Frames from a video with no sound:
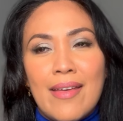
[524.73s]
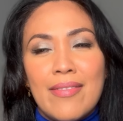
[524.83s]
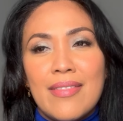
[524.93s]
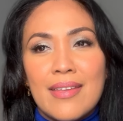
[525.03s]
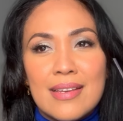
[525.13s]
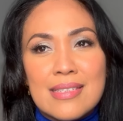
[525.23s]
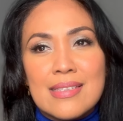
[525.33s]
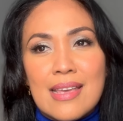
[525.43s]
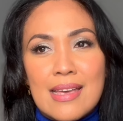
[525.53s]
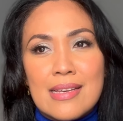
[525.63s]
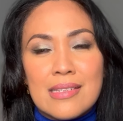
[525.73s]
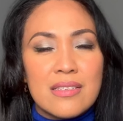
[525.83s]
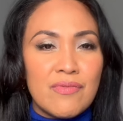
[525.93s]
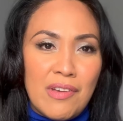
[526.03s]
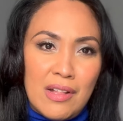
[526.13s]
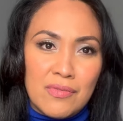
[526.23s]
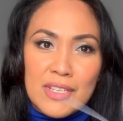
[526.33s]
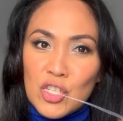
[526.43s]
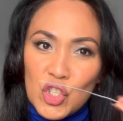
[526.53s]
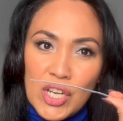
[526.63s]
This is
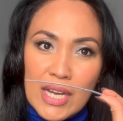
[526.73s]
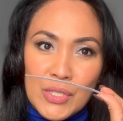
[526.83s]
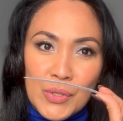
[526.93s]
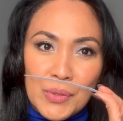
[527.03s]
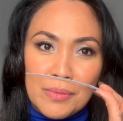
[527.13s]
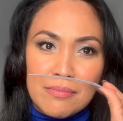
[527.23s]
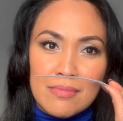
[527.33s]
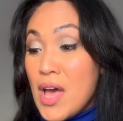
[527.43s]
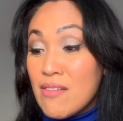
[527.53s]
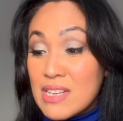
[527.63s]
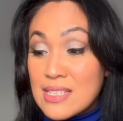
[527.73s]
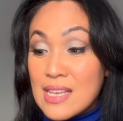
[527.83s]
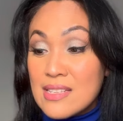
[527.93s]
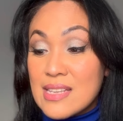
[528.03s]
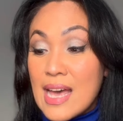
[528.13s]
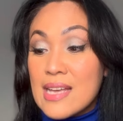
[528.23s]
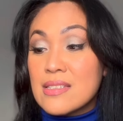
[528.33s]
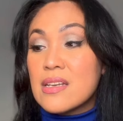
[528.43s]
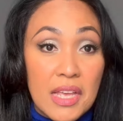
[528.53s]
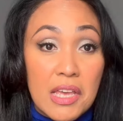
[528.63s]
Velvet Shadow. Having said
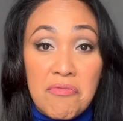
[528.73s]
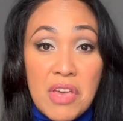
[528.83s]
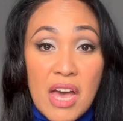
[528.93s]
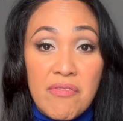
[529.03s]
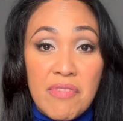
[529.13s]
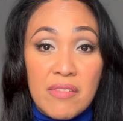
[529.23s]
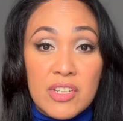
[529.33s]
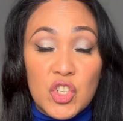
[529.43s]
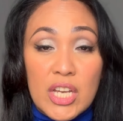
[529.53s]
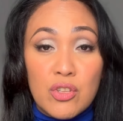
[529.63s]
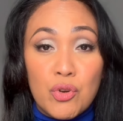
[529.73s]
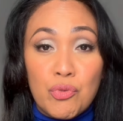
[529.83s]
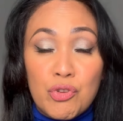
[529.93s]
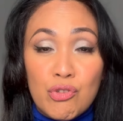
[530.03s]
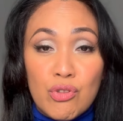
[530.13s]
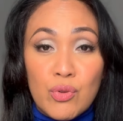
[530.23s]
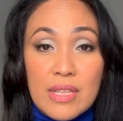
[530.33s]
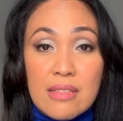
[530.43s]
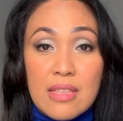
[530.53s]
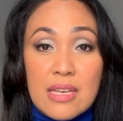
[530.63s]
that, if you have Velvet Shadow, you don't
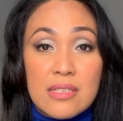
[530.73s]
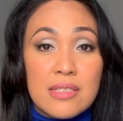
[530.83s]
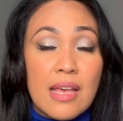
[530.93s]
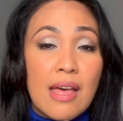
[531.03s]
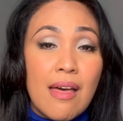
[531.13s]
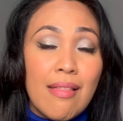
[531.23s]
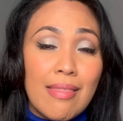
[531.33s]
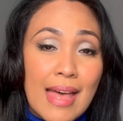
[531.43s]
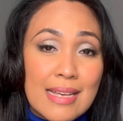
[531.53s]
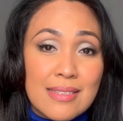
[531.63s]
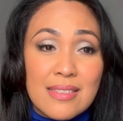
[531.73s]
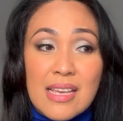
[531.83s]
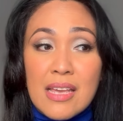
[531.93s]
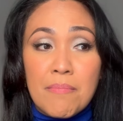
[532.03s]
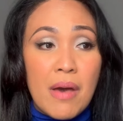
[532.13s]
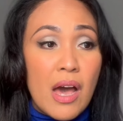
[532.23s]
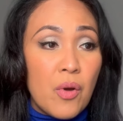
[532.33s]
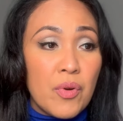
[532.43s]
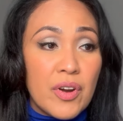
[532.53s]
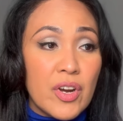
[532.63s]
need this. Lasting
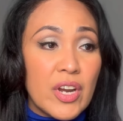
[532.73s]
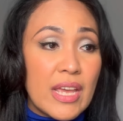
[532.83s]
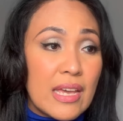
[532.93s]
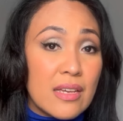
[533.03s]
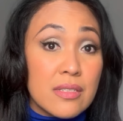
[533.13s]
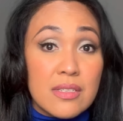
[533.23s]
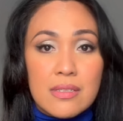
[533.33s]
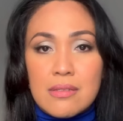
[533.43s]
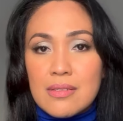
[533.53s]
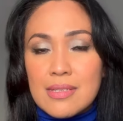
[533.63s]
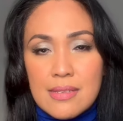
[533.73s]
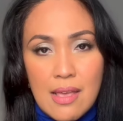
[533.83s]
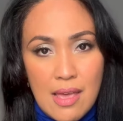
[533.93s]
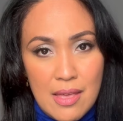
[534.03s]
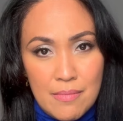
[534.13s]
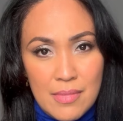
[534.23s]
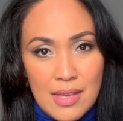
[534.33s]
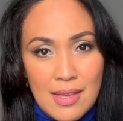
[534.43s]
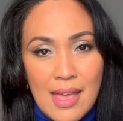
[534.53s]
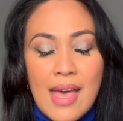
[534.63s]
power is
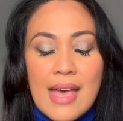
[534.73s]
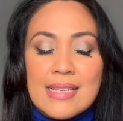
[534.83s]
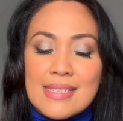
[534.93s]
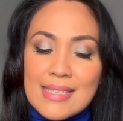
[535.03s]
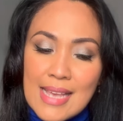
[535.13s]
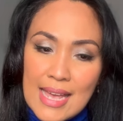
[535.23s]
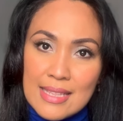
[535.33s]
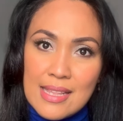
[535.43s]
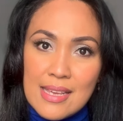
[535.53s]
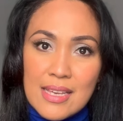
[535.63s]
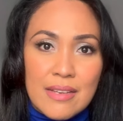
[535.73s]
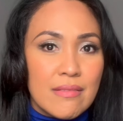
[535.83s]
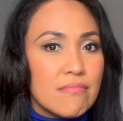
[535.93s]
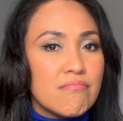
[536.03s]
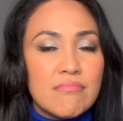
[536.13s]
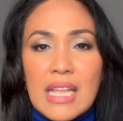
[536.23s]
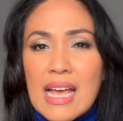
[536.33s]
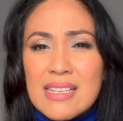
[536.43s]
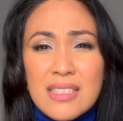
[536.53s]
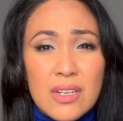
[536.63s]
same. Sadly,
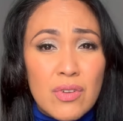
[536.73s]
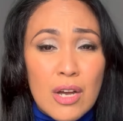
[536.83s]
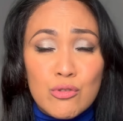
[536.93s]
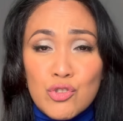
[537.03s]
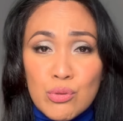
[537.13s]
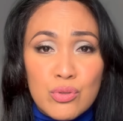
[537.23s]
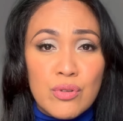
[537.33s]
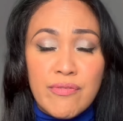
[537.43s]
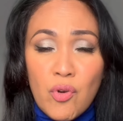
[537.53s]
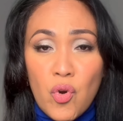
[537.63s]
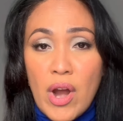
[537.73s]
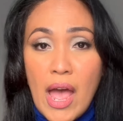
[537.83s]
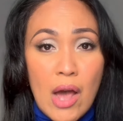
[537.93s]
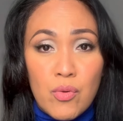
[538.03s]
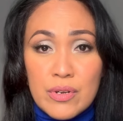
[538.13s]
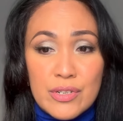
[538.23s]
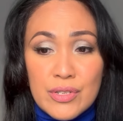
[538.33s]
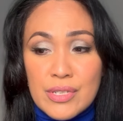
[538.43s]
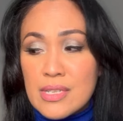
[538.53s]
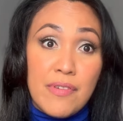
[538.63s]
lasts around two to four
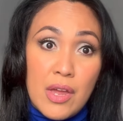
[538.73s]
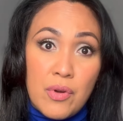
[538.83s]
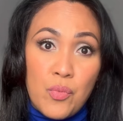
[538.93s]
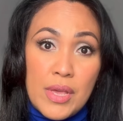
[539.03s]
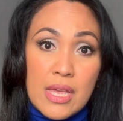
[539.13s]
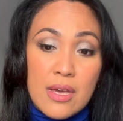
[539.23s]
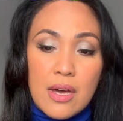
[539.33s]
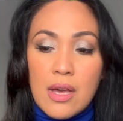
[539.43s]
hours. Very weak.